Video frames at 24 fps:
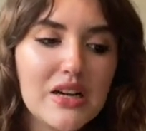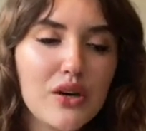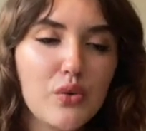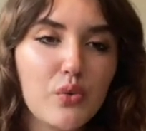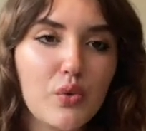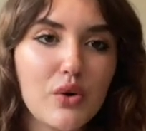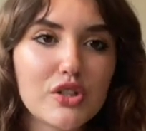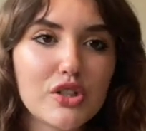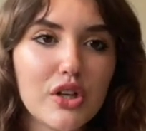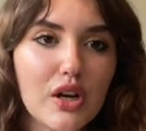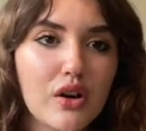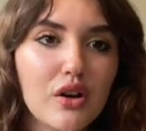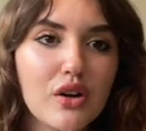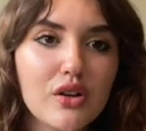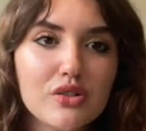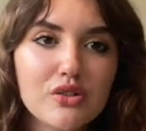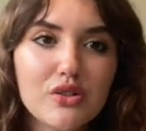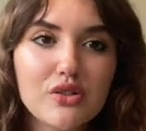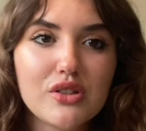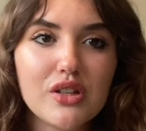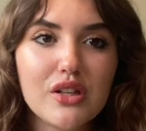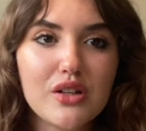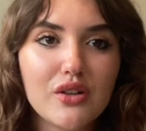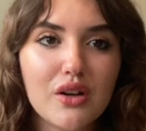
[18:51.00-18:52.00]
which I also
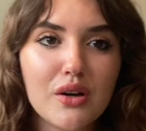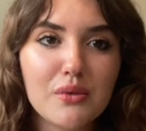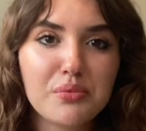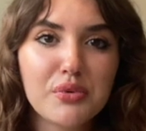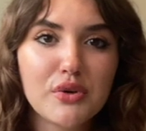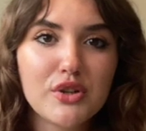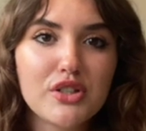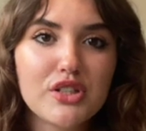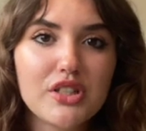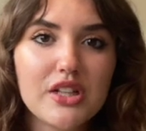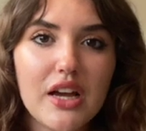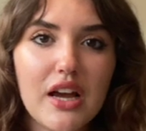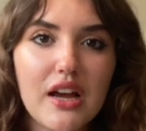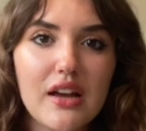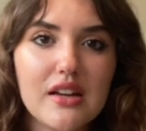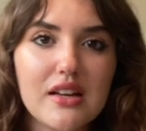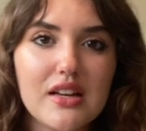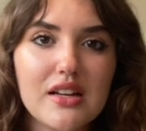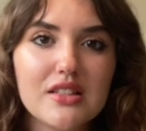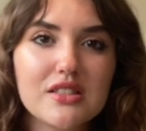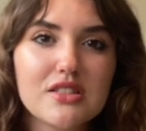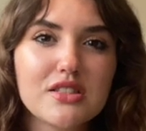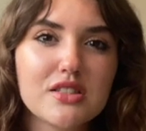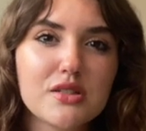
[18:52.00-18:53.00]
didn't appreciate.
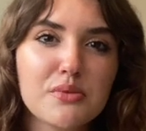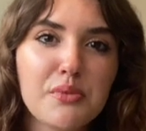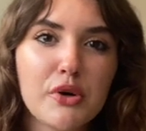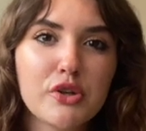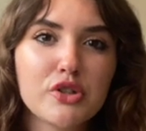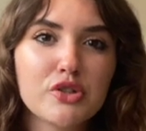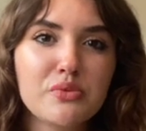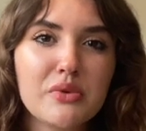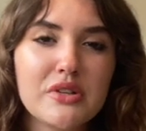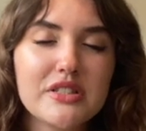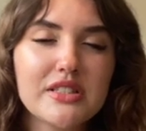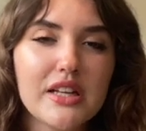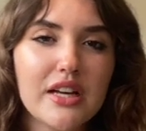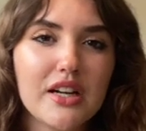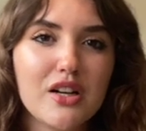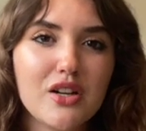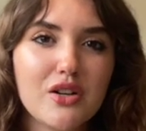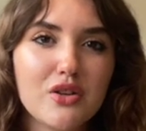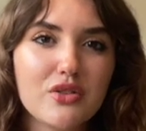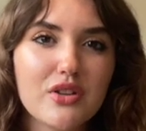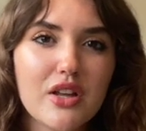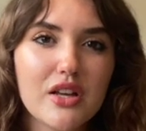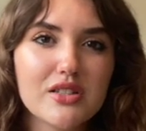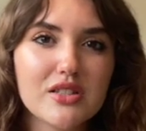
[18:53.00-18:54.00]
It's supposed to be set in
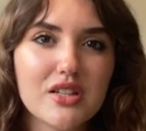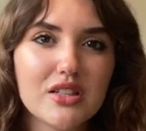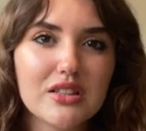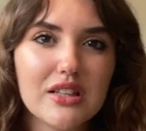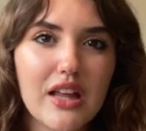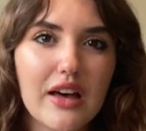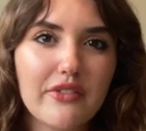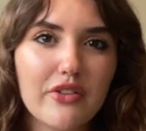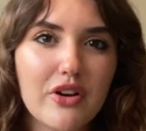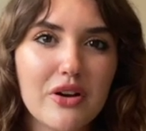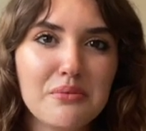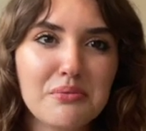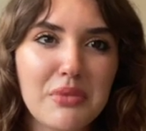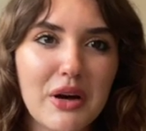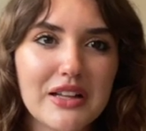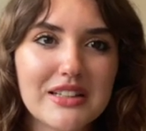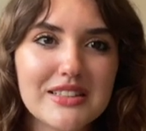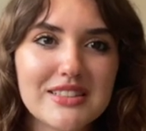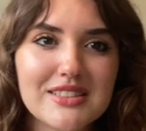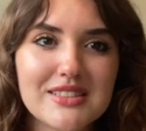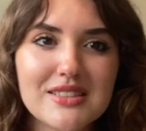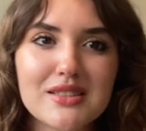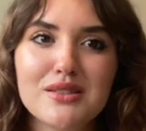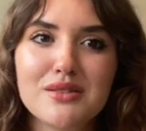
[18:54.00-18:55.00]
2011, but
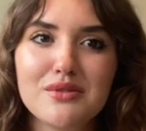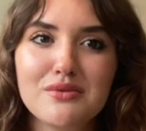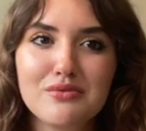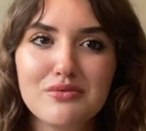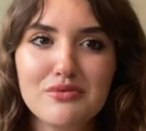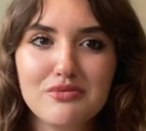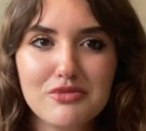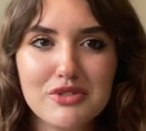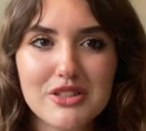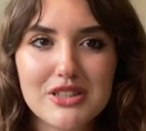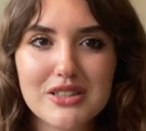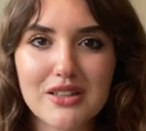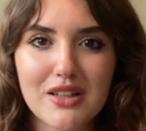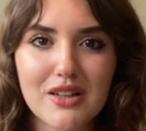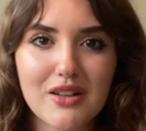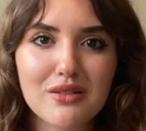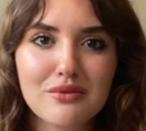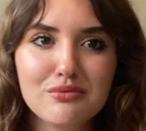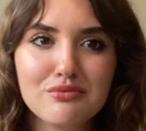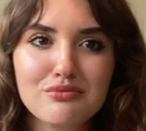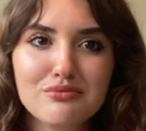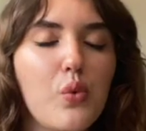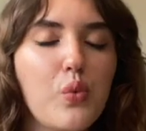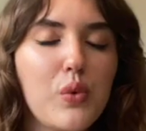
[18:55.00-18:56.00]

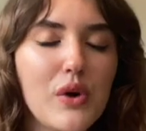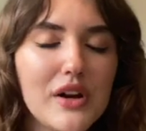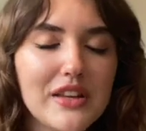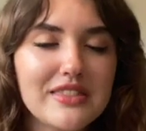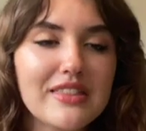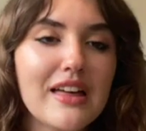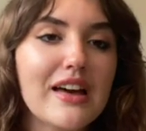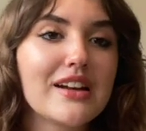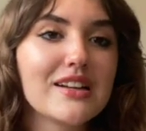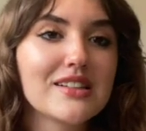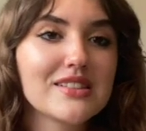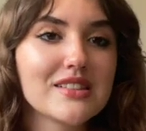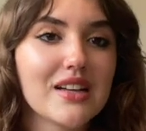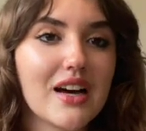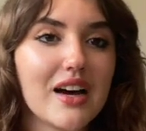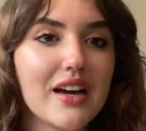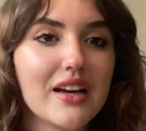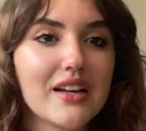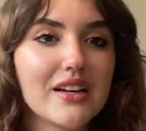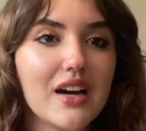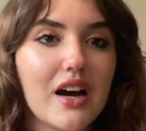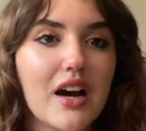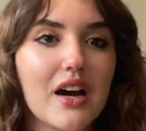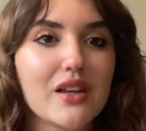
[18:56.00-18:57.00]
still. With that
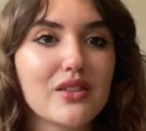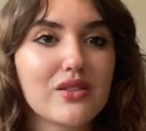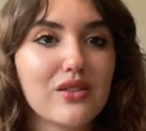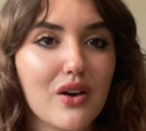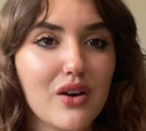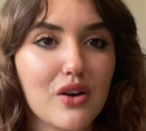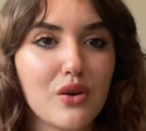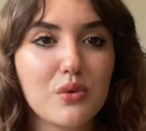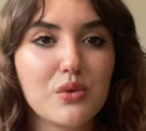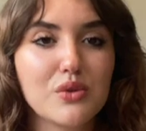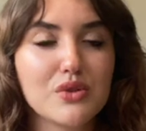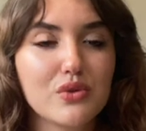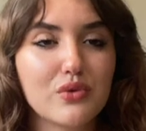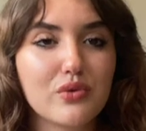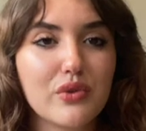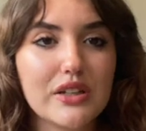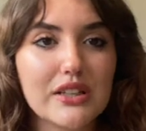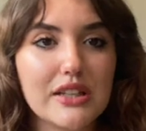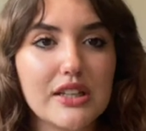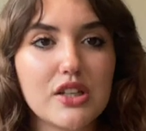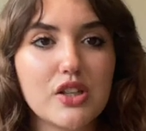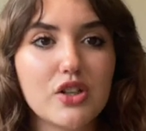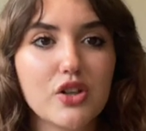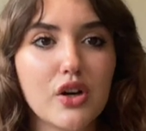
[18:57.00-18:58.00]
aside, I thought it was
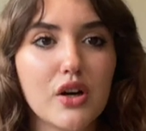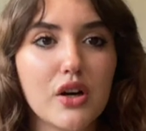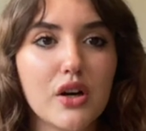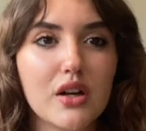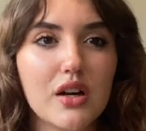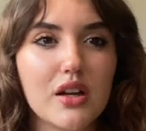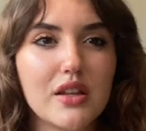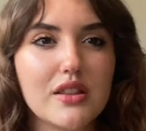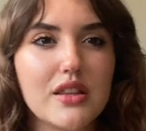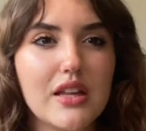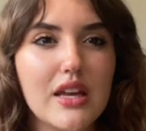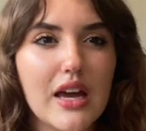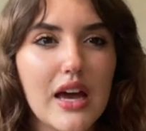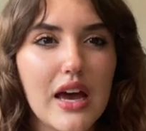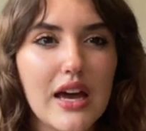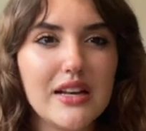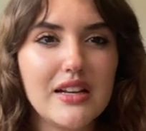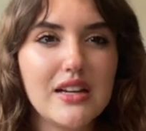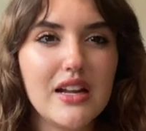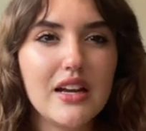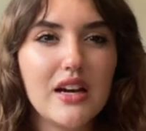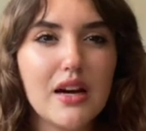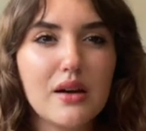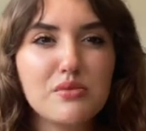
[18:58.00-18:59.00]
really good. The
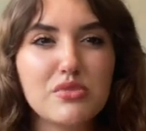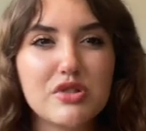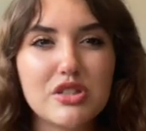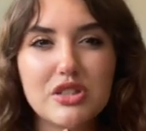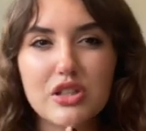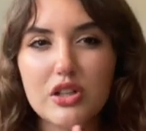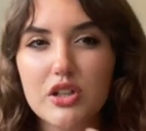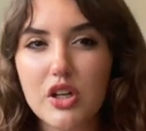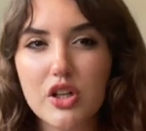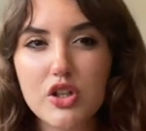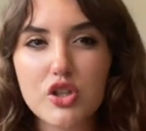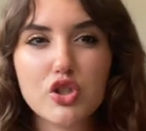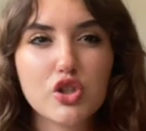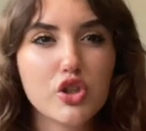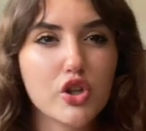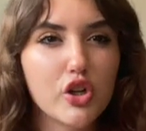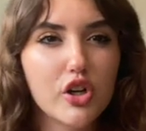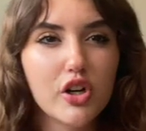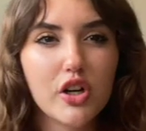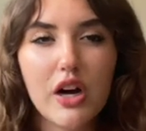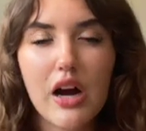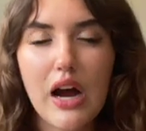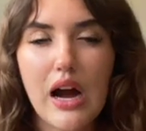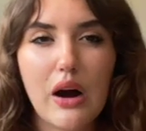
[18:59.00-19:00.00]
ending, I'm still
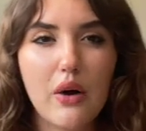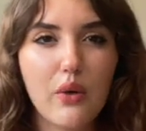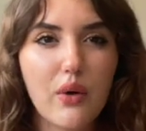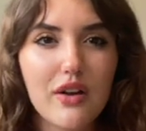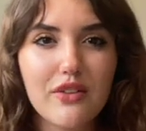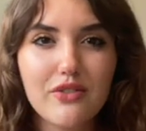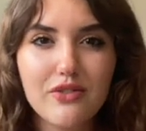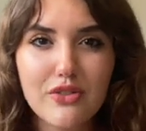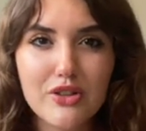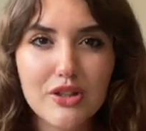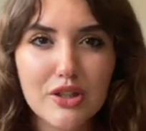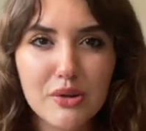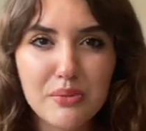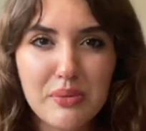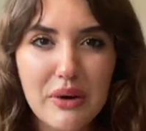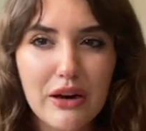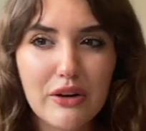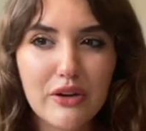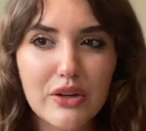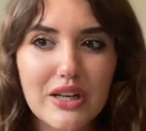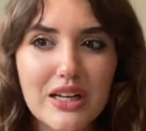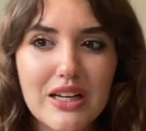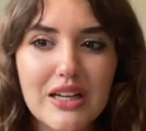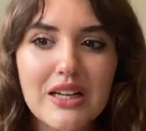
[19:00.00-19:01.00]
unsure how I feel
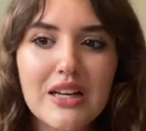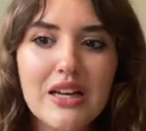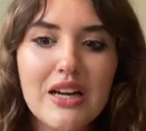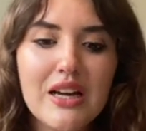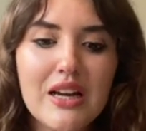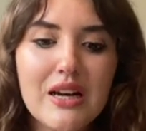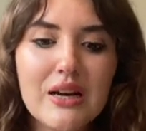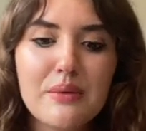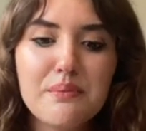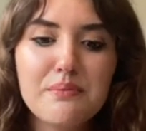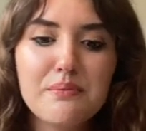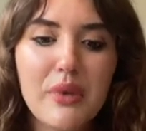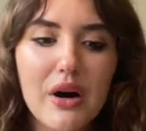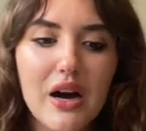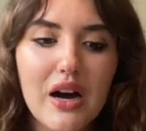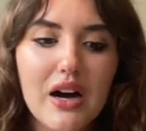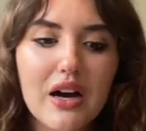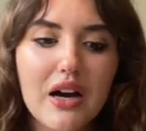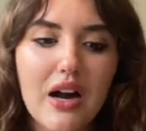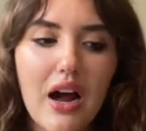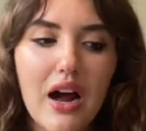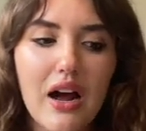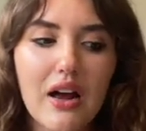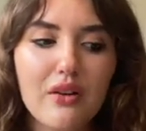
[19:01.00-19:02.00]
about it,
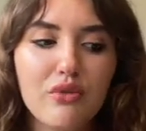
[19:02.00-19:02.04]
but I